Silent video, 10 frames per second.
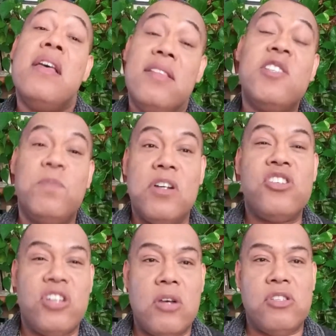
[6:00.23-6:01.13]
This book
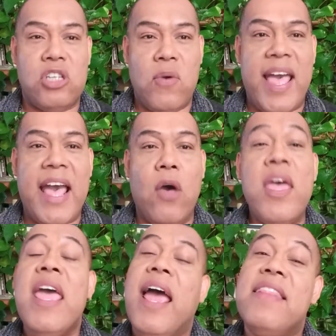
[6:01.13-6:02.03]
shows you how,
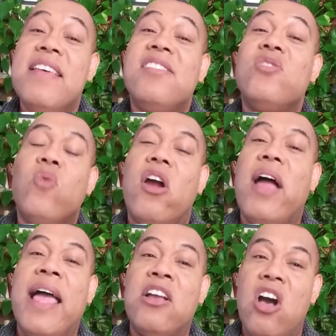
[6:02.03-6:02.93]
and this is
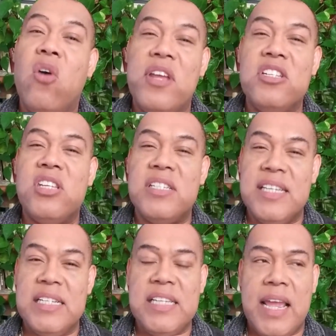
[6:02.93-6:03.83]
where I go into
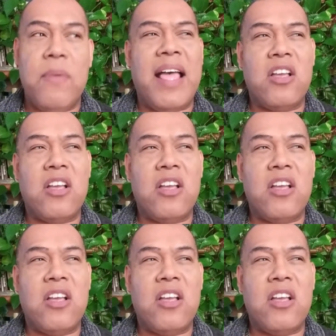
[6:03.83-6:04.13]
detail. Well, I